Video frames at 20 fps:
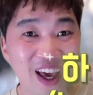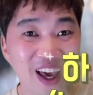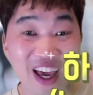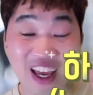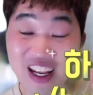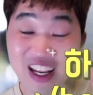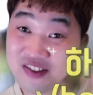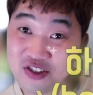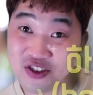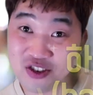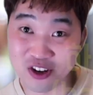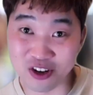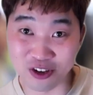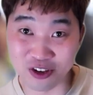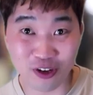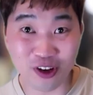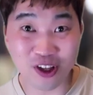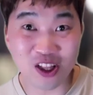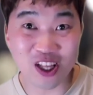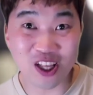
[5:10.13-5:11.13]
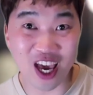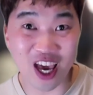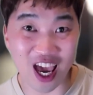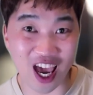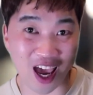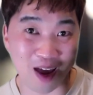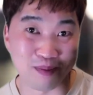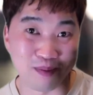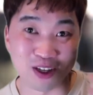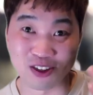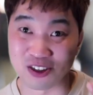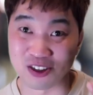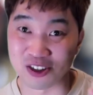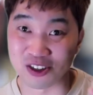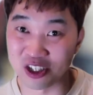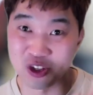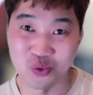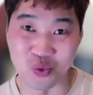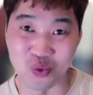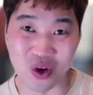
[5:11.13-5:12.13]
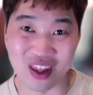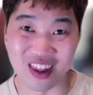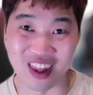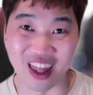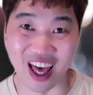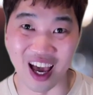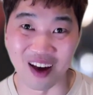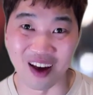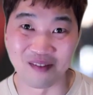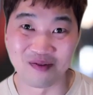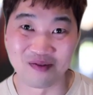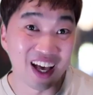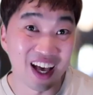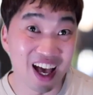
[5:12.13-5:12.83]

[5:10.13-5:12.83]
And if you are really happy to greet with them,